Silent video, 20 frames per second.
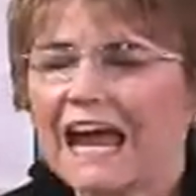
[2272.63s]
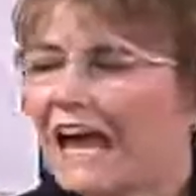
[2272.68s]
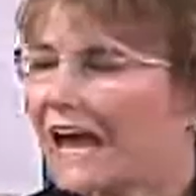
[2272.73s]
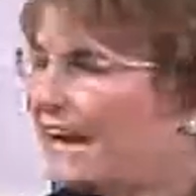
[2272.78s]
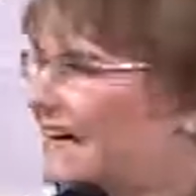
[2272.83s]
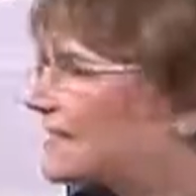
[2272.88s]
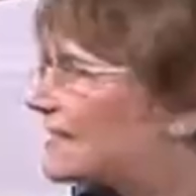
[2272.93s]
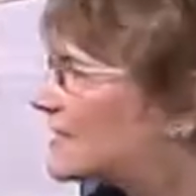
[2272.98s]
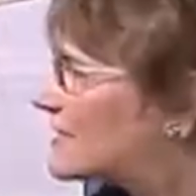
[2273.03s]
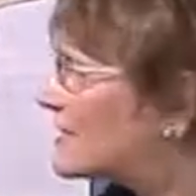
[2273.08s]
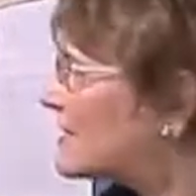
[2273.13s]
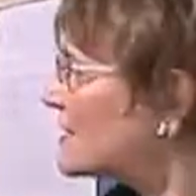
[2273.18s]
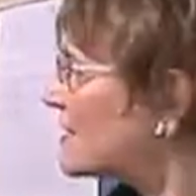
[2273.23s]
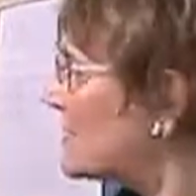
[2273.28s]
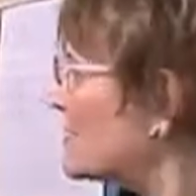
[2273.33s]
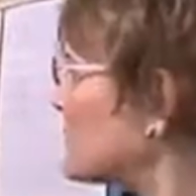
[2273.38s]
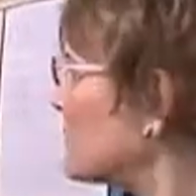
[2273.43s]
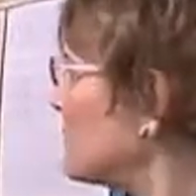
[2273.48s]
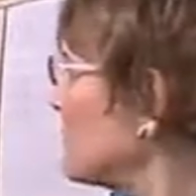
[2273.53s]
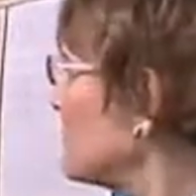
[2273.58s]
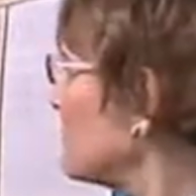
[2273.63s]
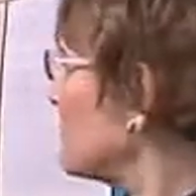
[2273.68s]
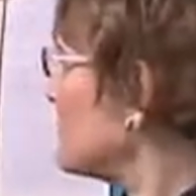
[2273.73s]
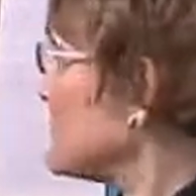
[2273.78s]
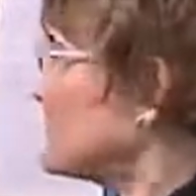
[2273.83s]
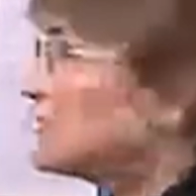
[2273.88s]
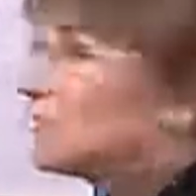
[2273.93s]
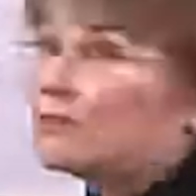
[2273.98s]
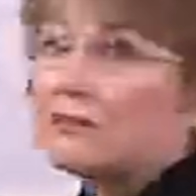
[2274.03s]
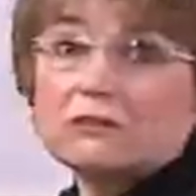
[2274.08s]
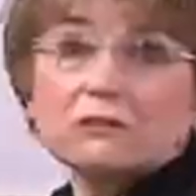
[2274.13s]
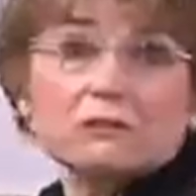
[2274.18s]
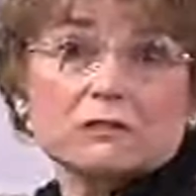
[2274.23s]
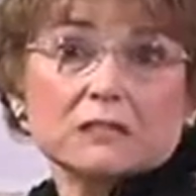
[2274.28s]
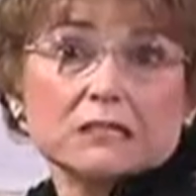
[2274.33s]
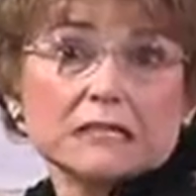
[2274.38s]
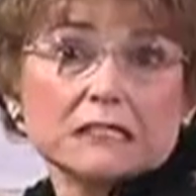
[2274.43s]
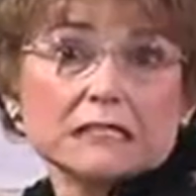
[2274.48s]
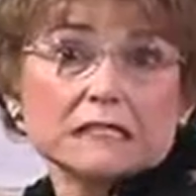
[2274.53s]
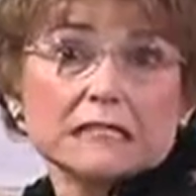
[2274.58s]
And so, you know,
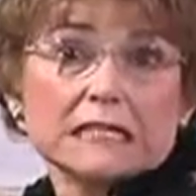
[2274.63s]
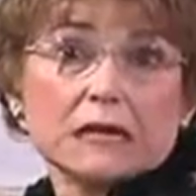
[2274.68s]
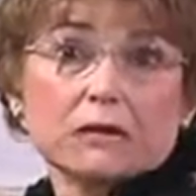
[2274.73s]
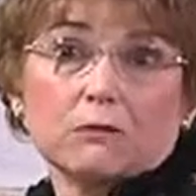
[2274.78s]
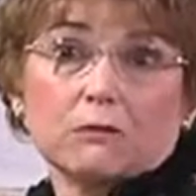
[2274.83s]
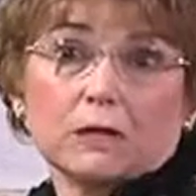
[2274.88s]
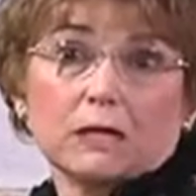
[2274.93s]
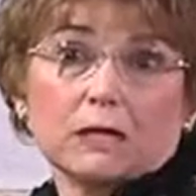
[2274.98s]
kids, now,